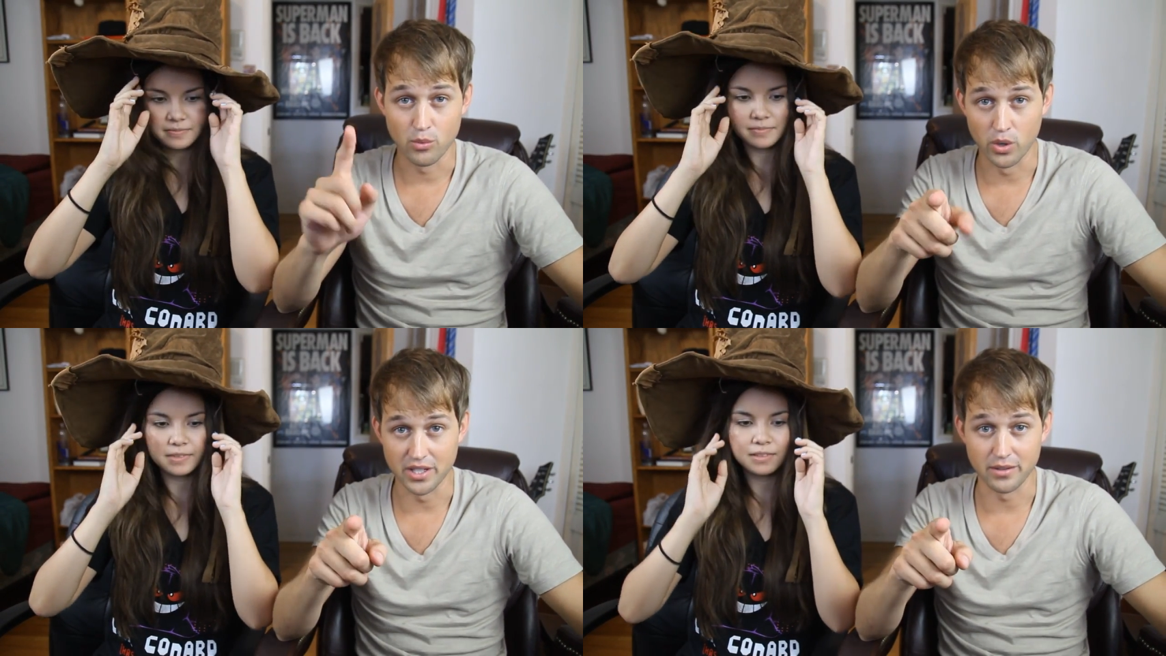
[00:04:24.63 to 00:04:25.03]

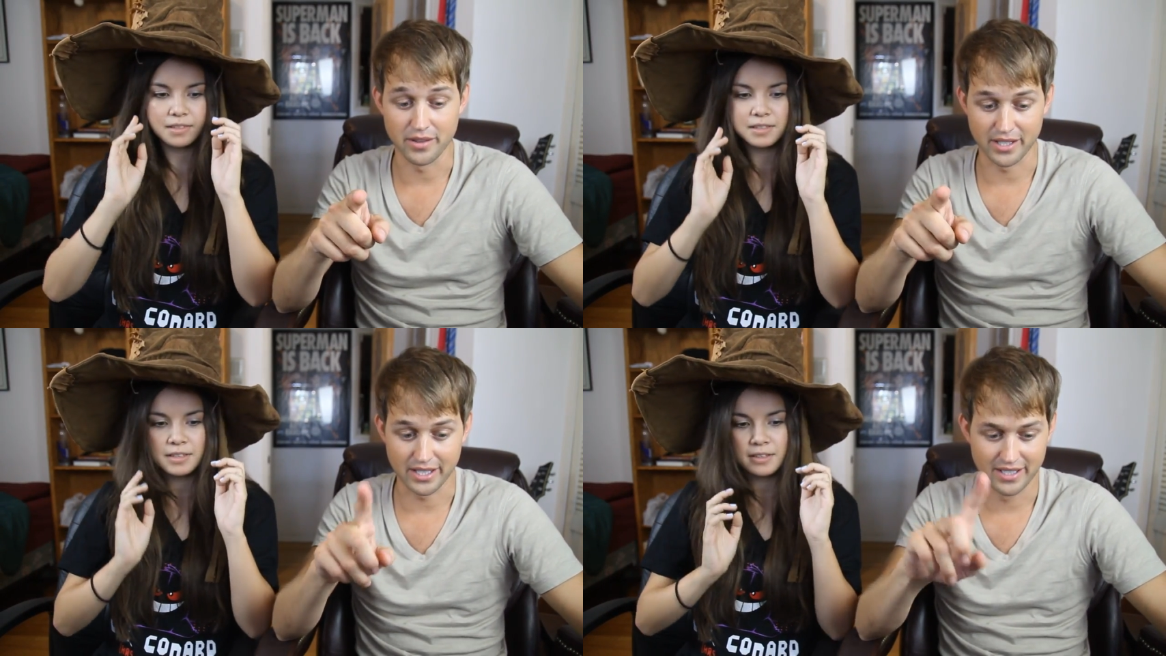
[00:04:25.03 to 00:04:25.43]
Speaker 1: What do you
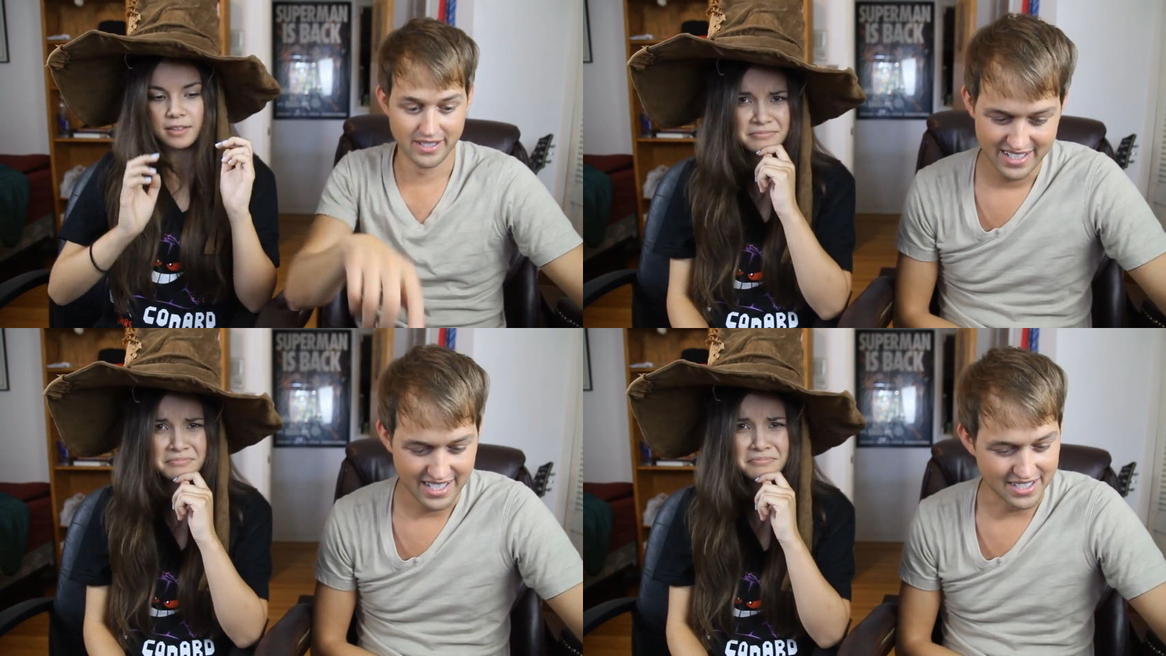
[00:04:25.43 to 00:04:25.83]
think?
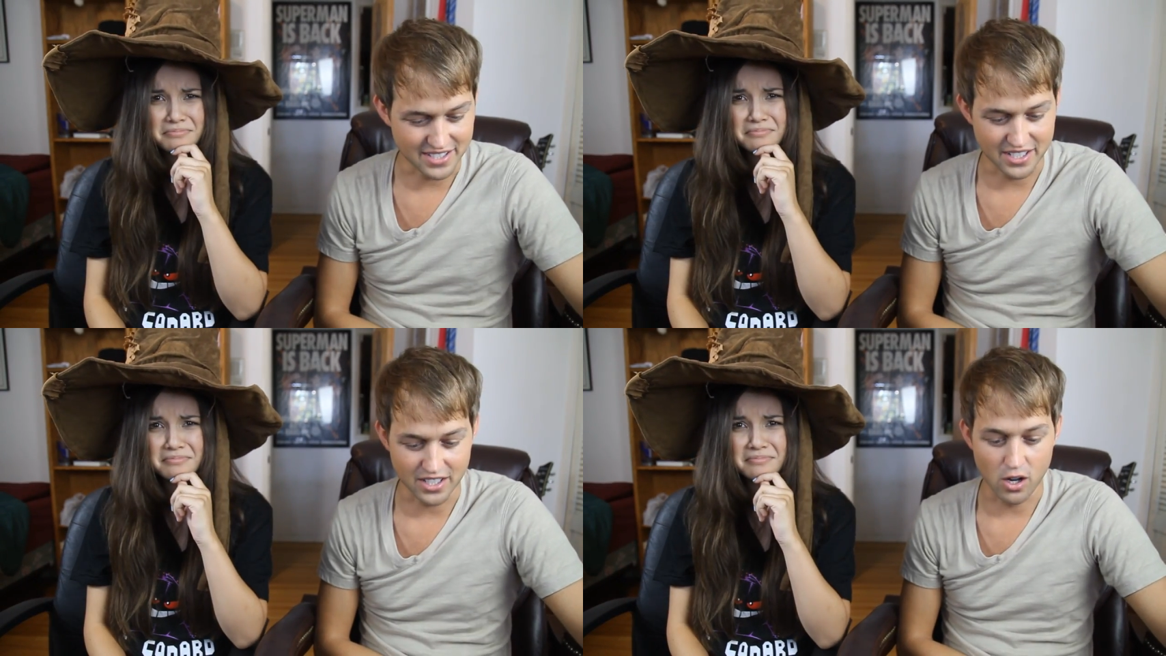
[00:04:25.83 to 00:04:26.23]

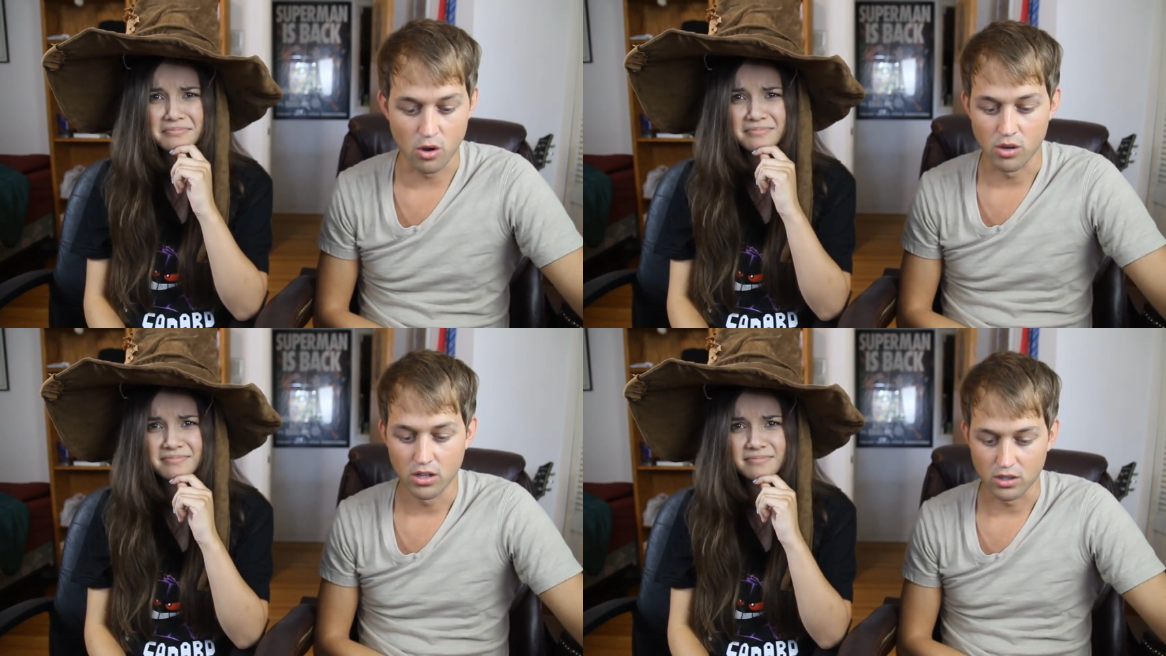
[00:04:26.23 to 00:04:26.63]
It's gonna
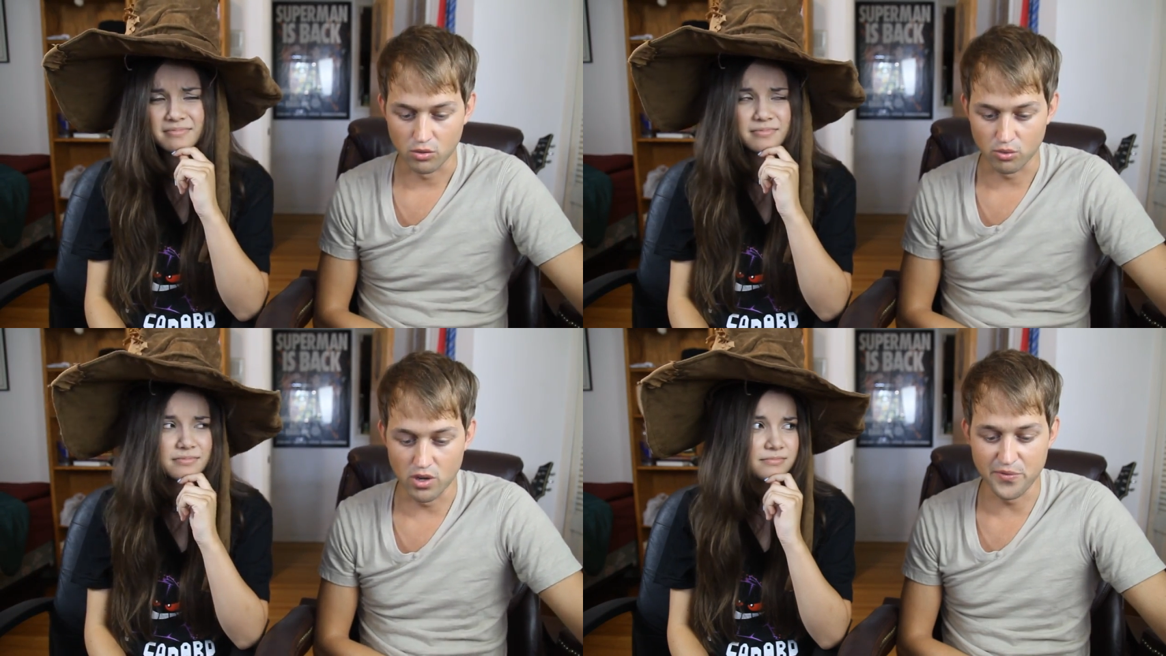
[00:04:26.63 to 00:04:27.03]
go
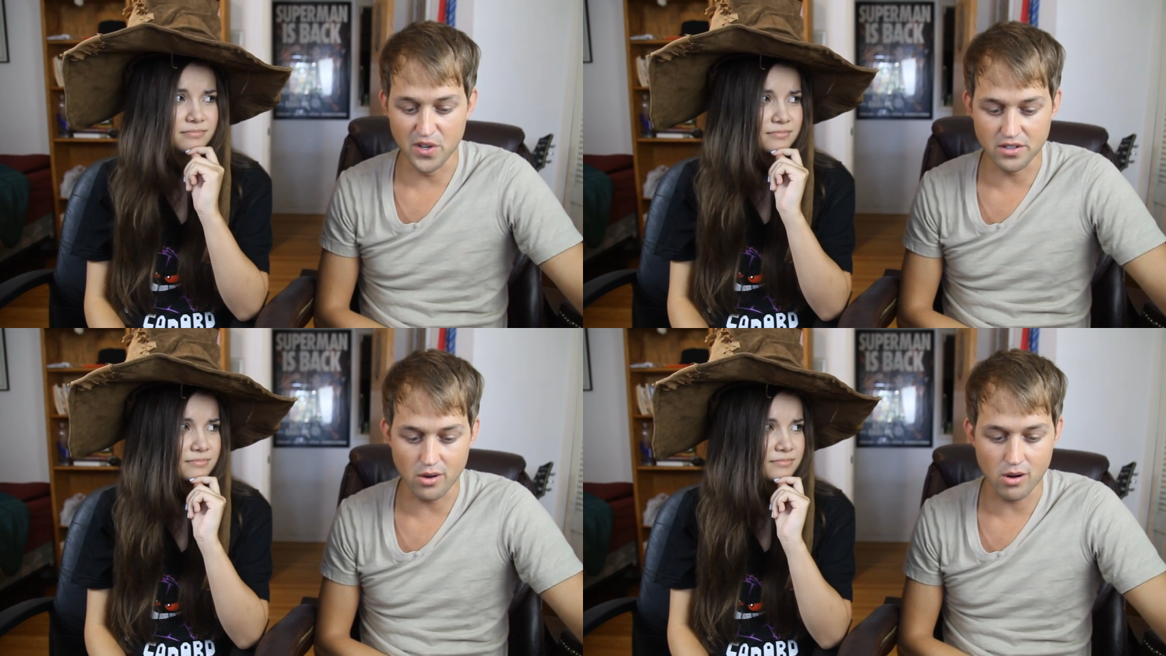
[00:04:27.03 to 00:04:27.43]

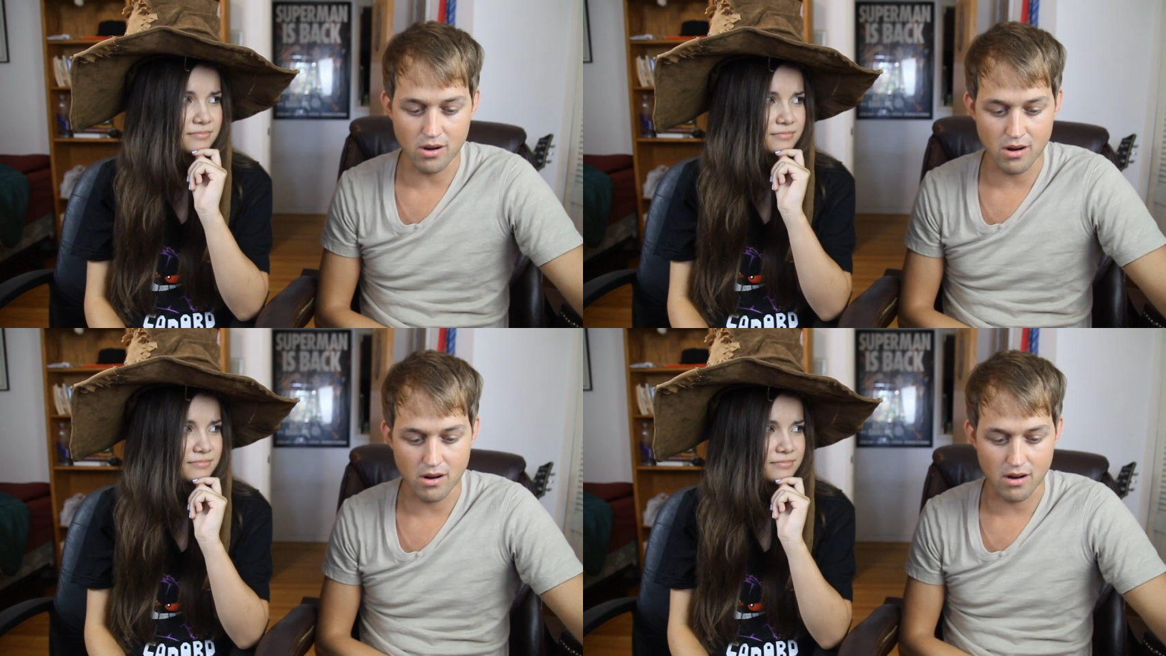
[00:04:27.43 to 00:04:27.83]

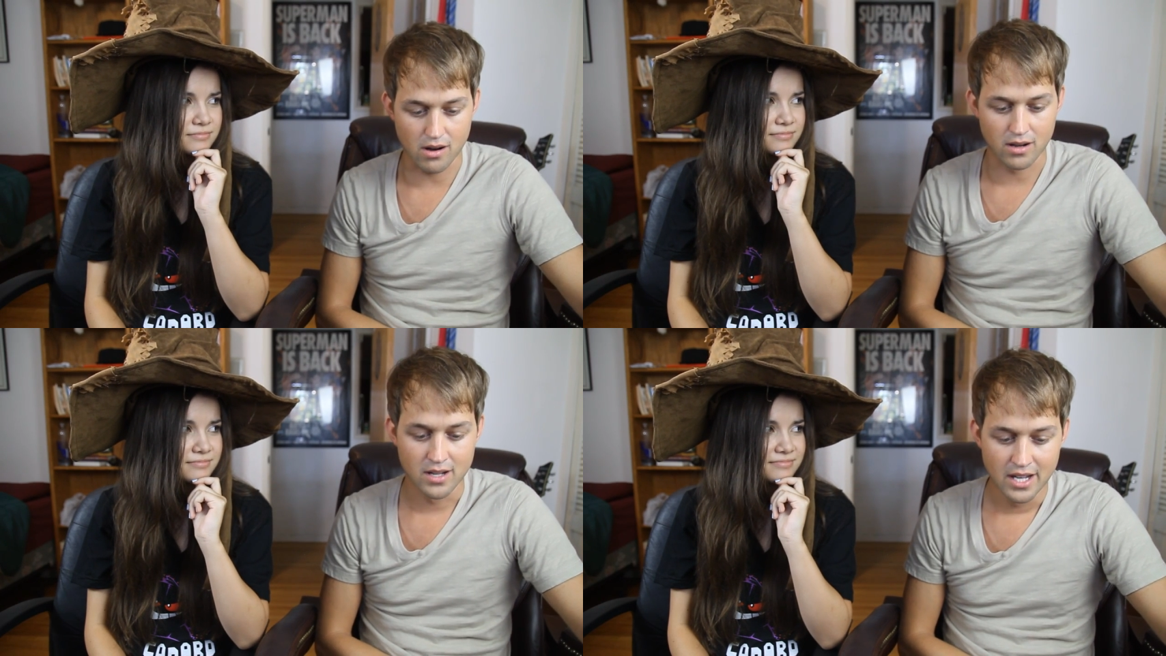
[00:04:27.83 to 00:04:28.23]

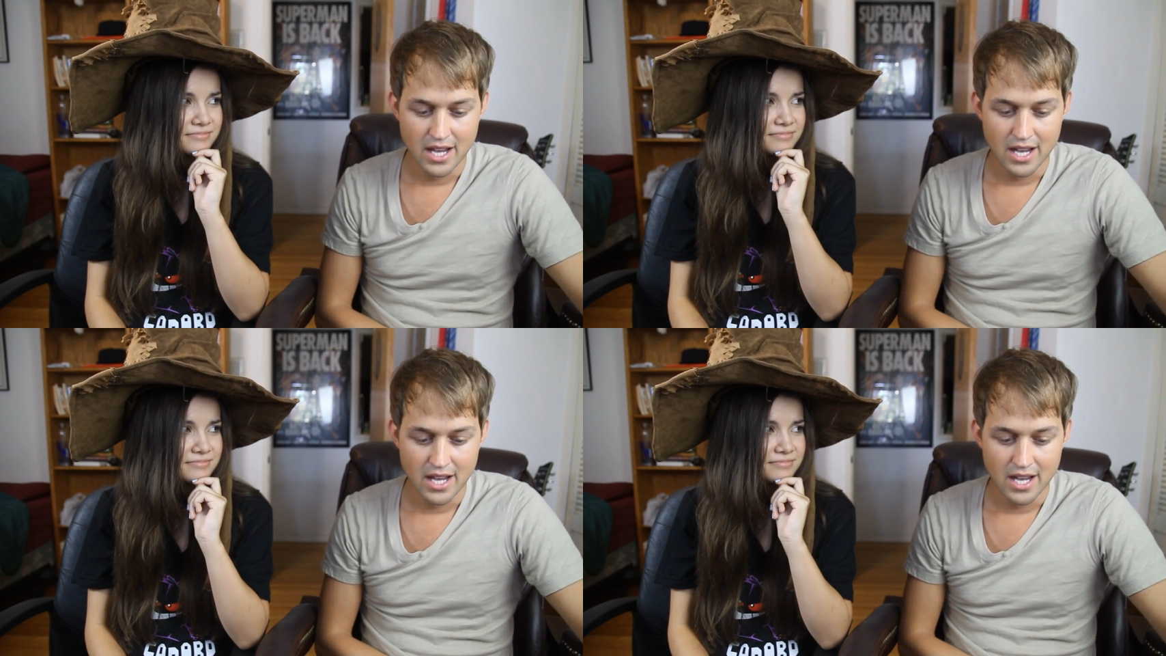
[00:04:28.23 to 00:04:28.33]
Gryffindor!